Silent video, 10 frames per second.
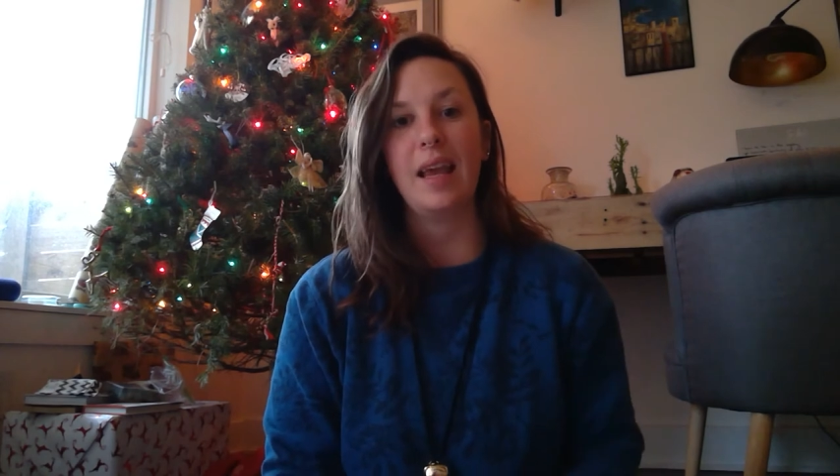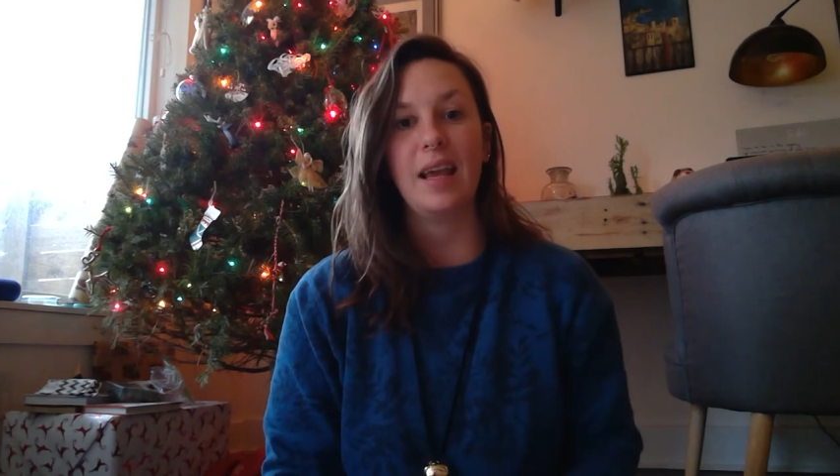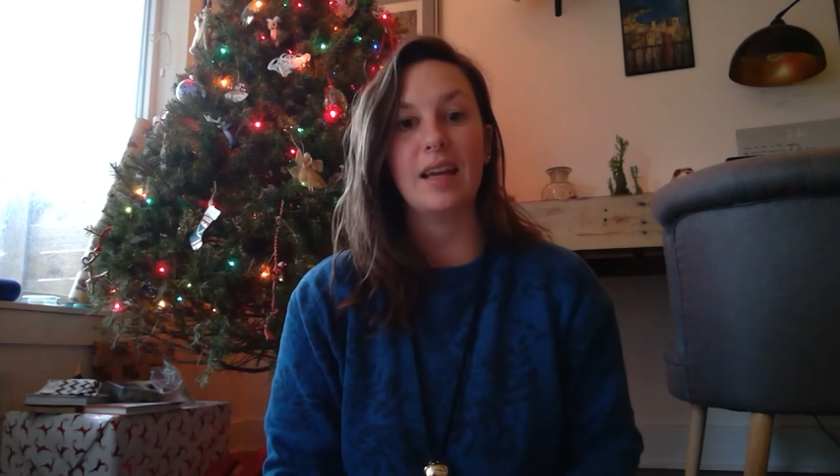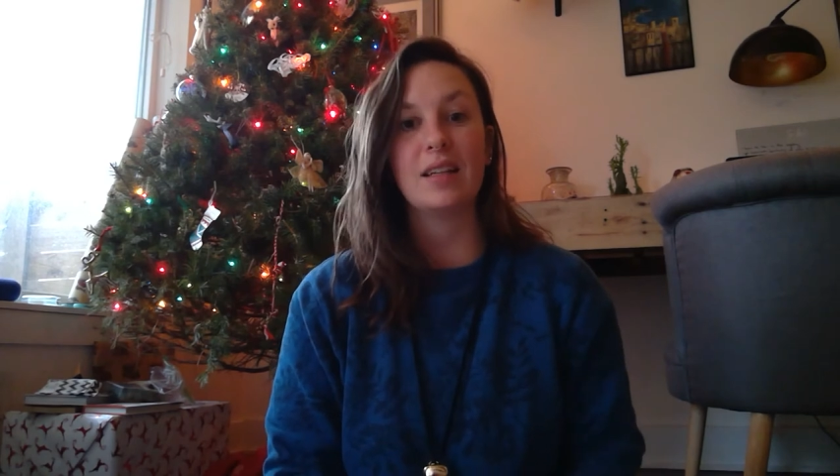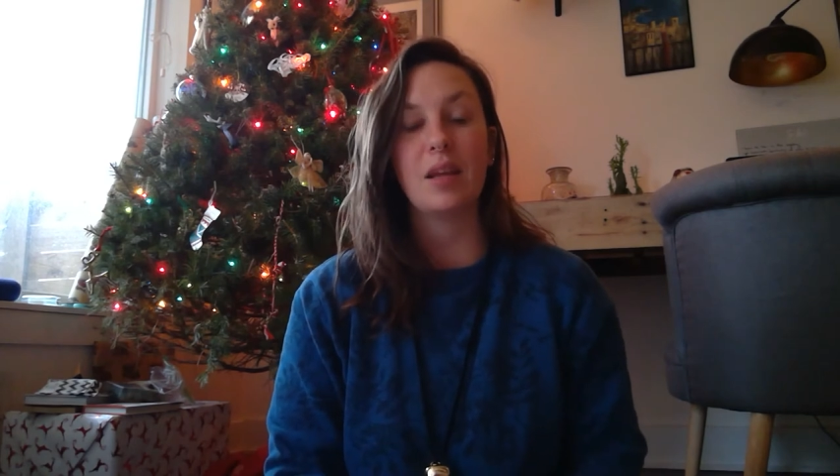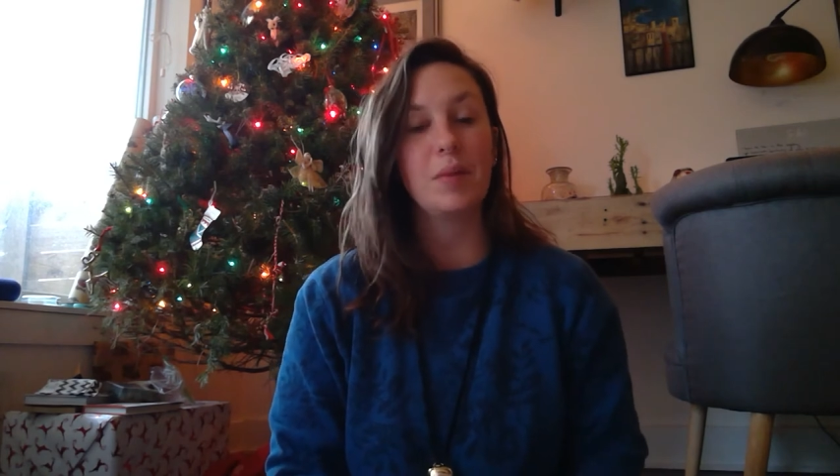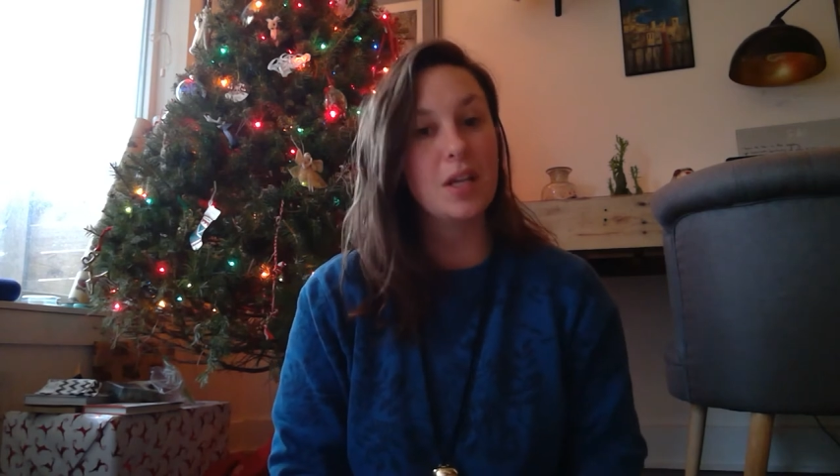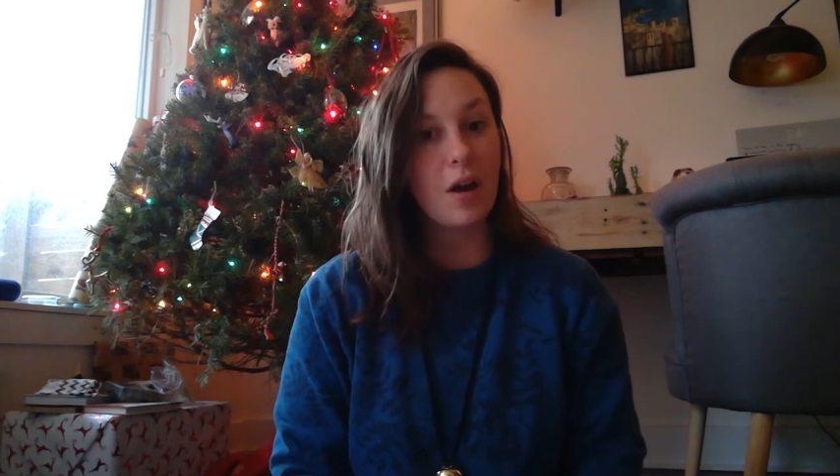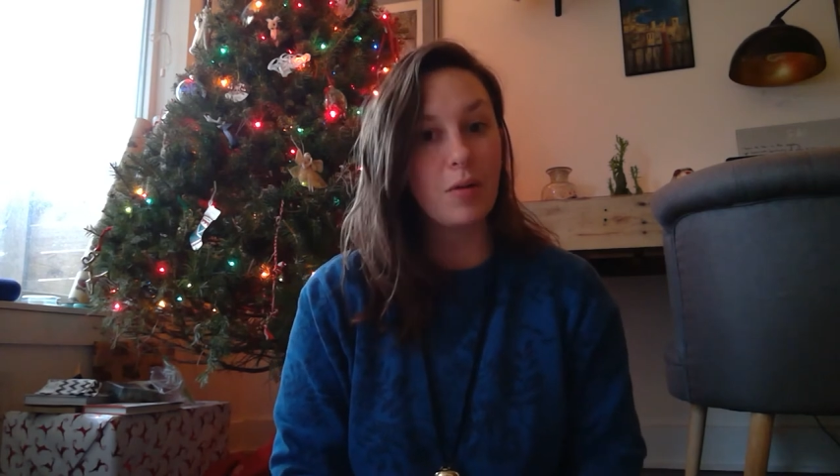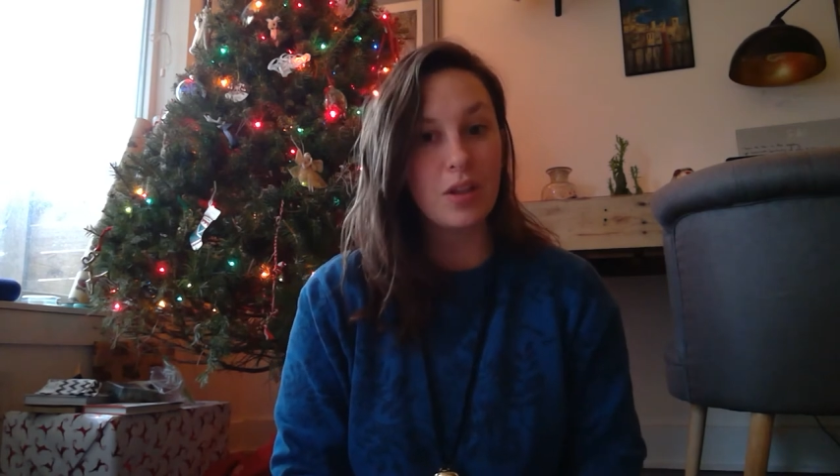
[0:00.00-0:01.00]
And let me
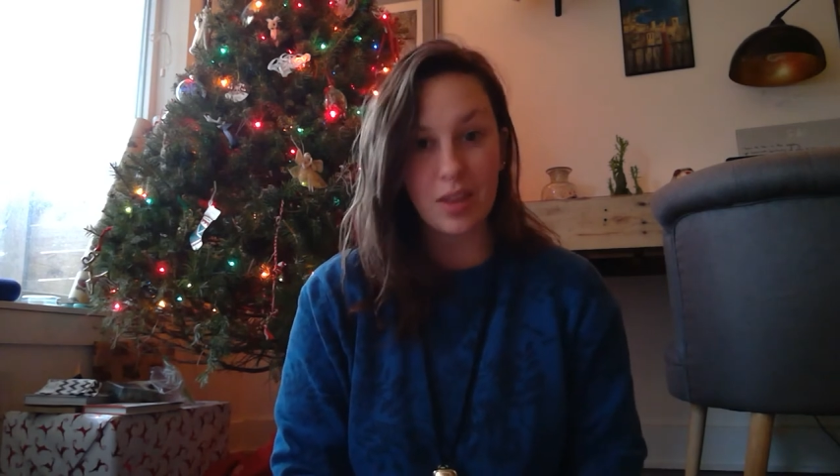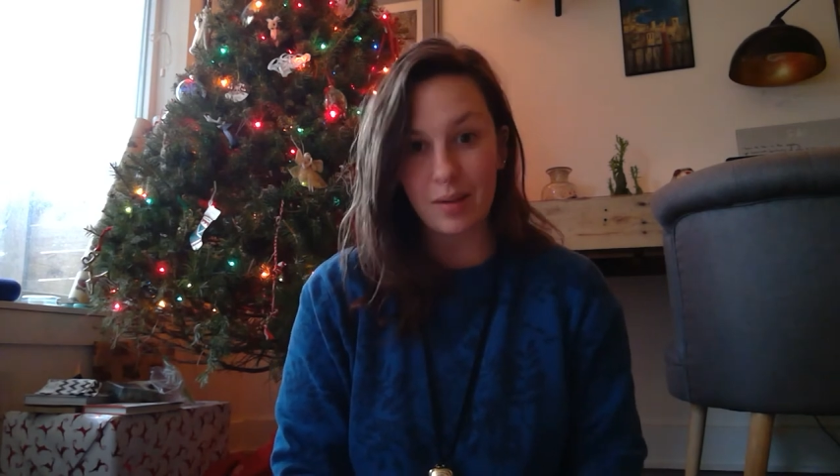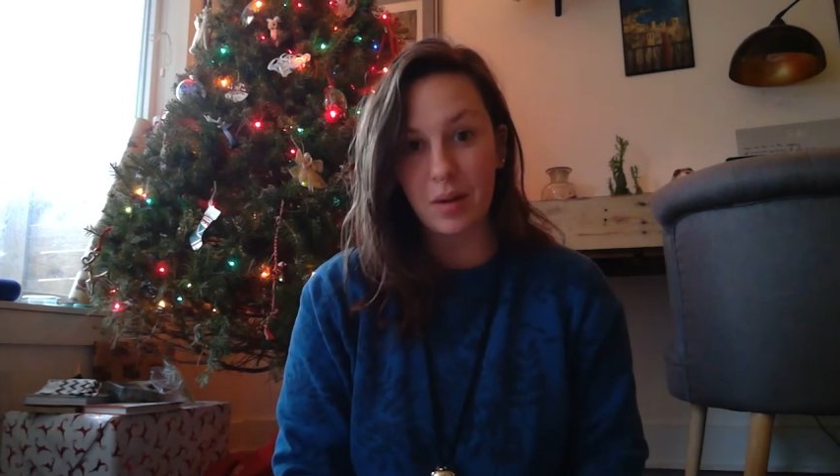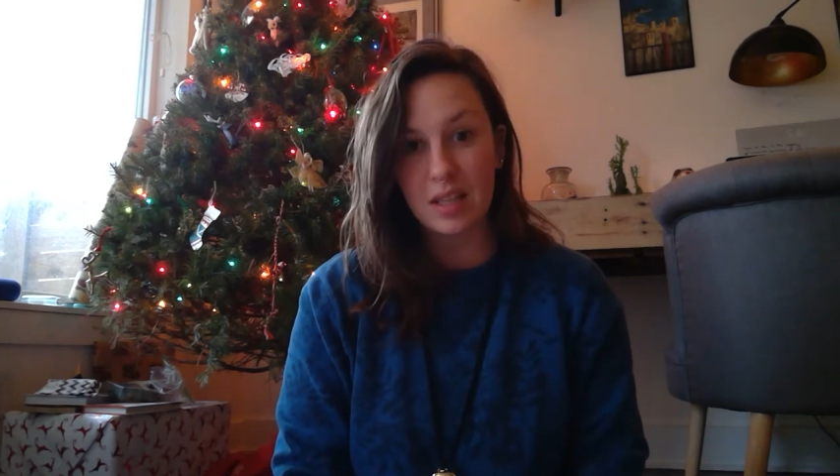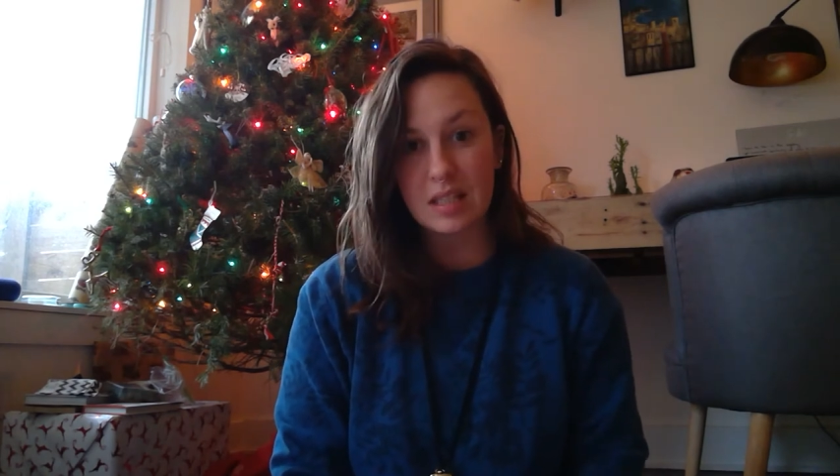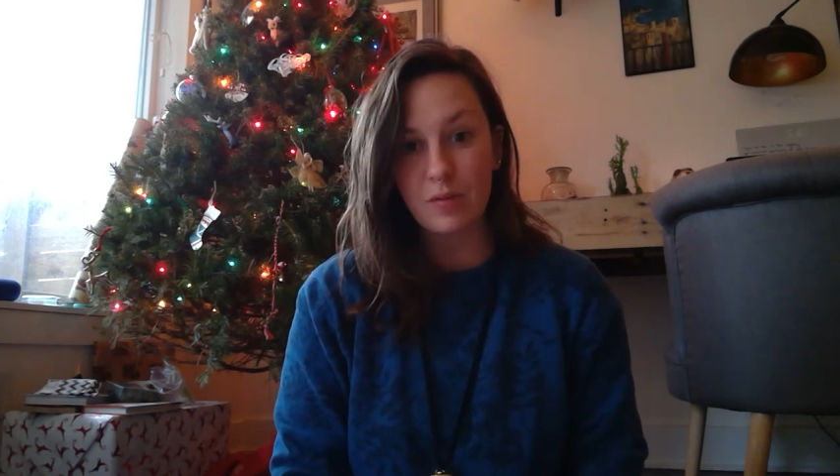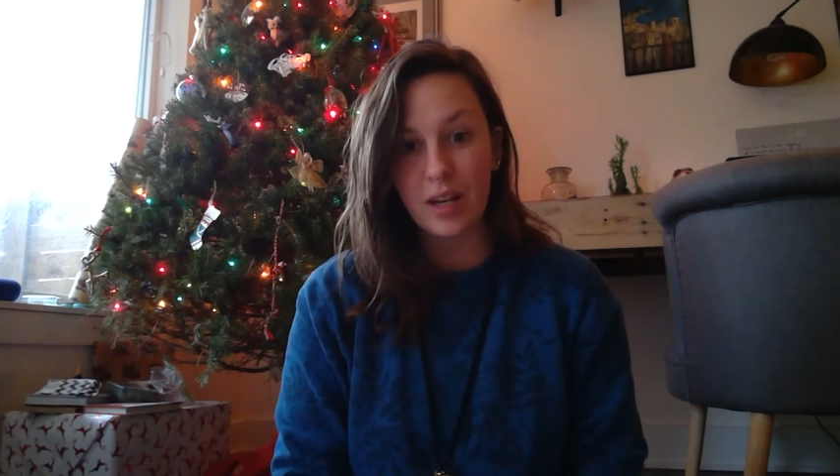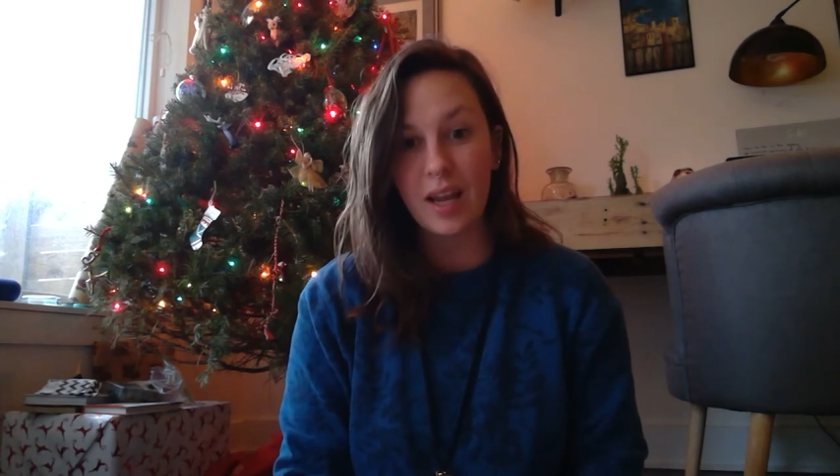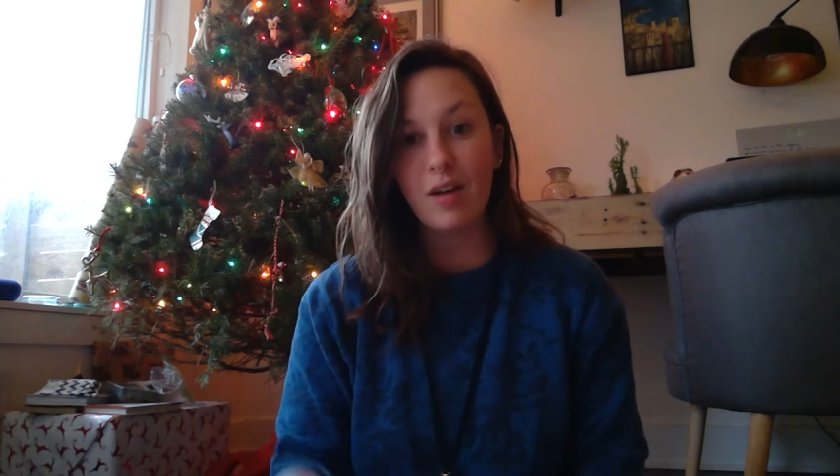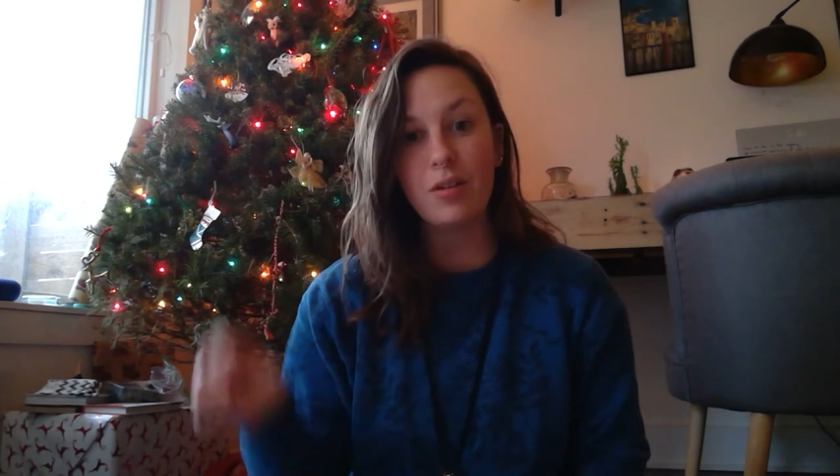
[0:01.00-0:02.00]
know what you think about this
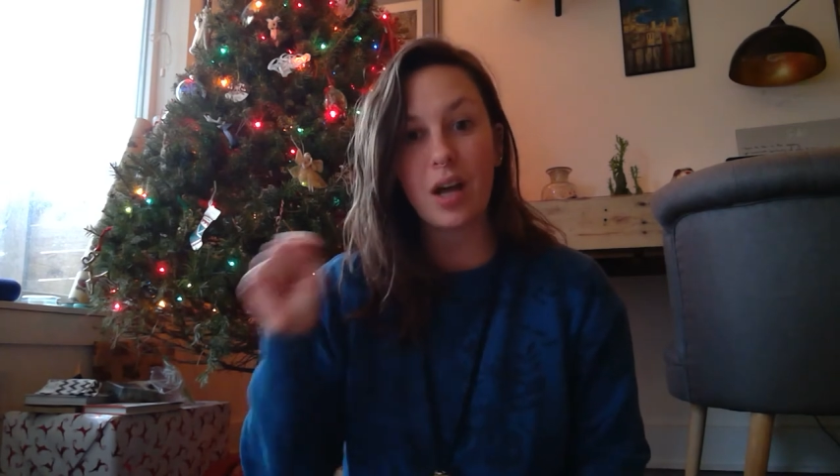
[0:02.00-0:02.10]
video.